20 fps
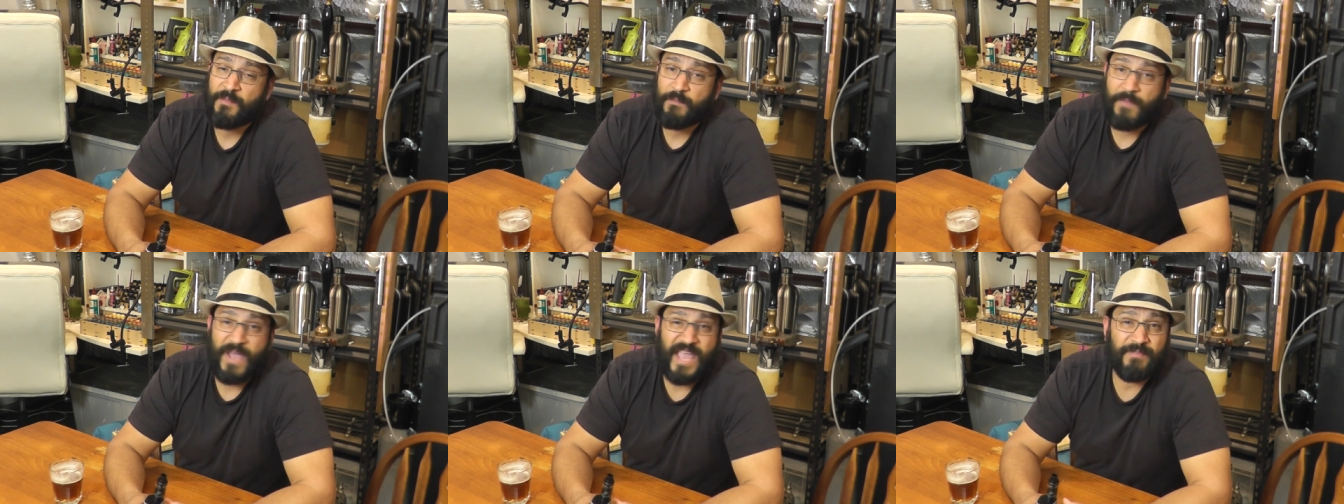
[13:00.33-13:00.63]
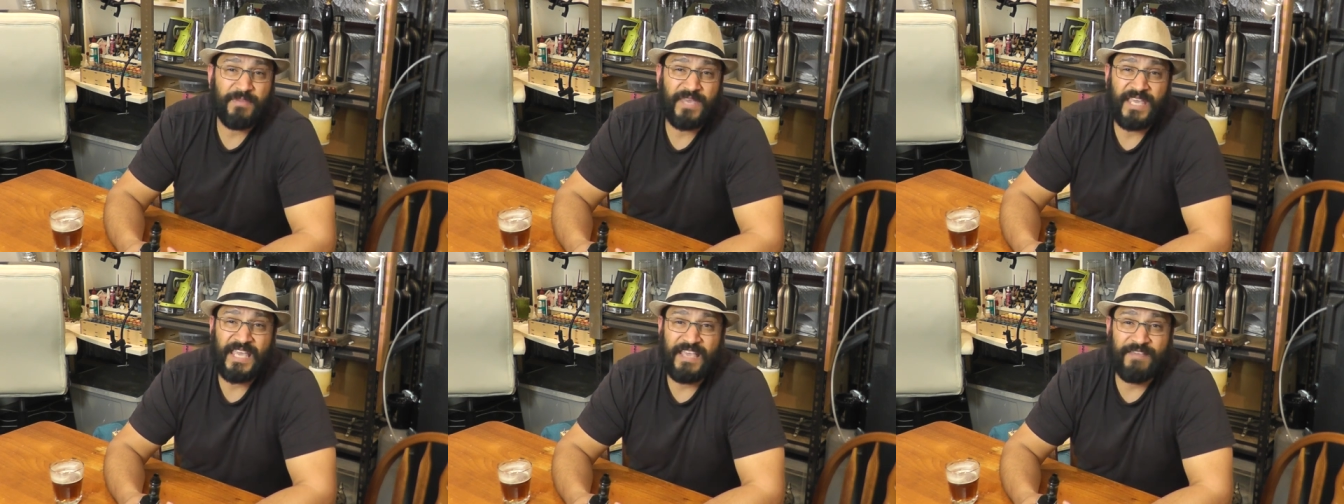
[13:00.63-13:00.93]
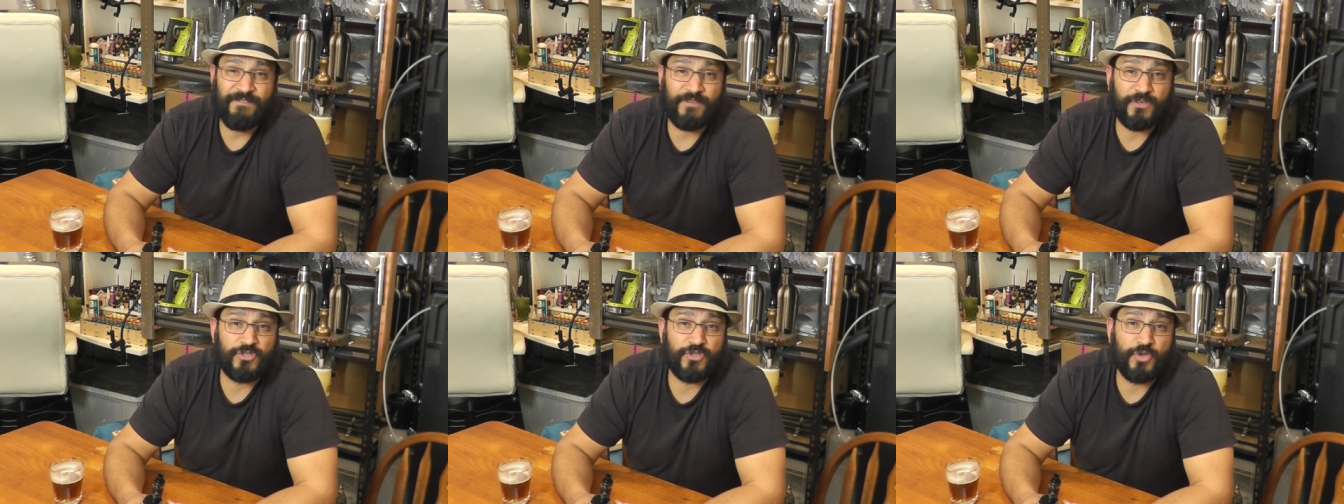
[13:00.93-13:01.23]
maybe
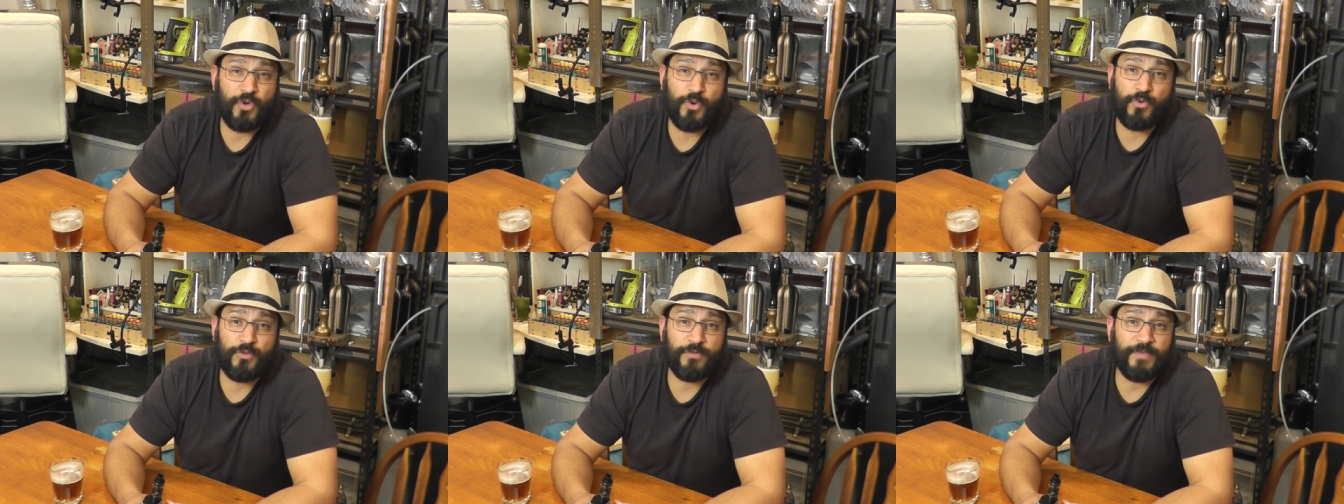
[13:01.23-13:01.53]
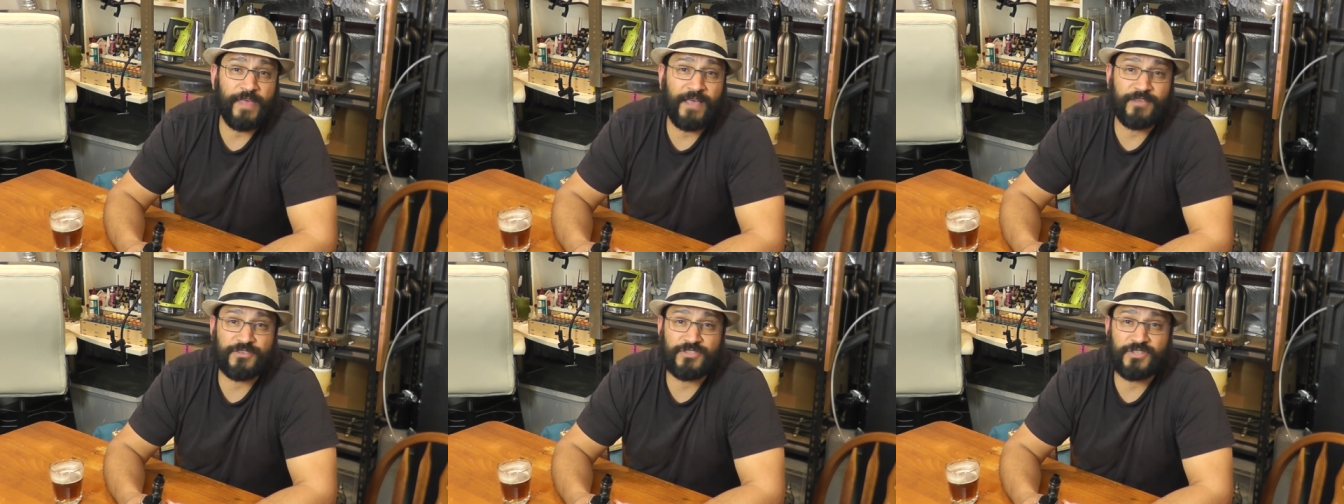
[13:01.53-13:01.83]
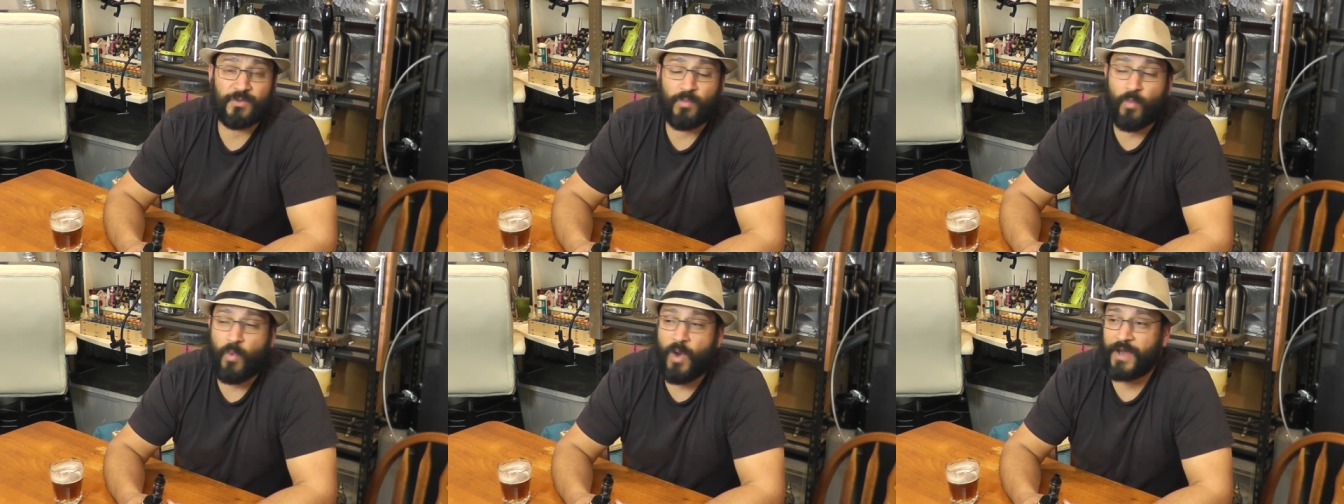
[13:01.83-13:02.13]
even
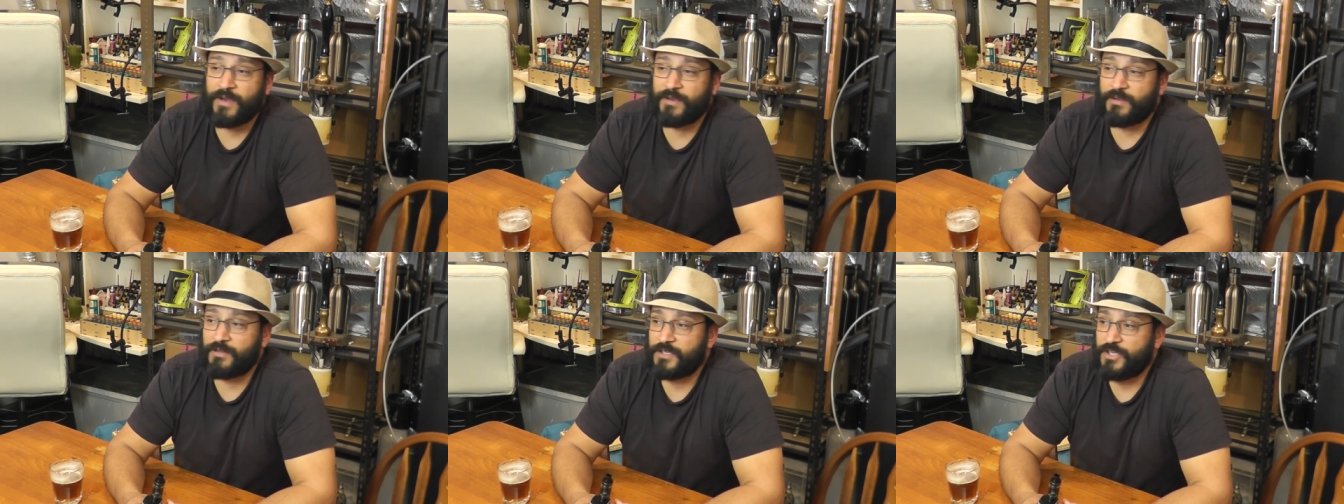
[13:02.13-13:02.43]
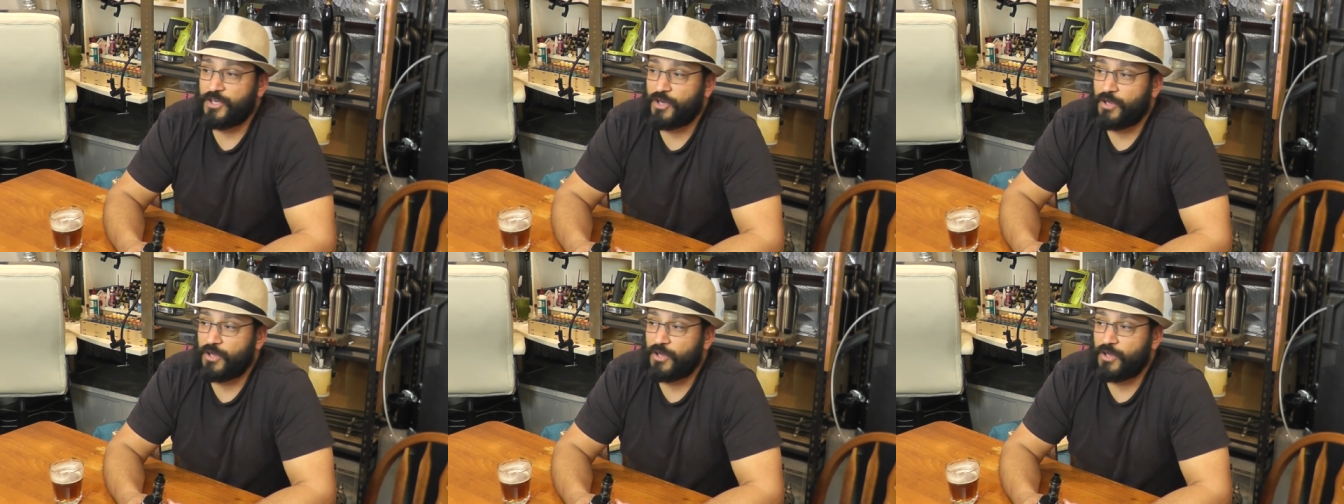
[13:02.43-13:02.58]
2001,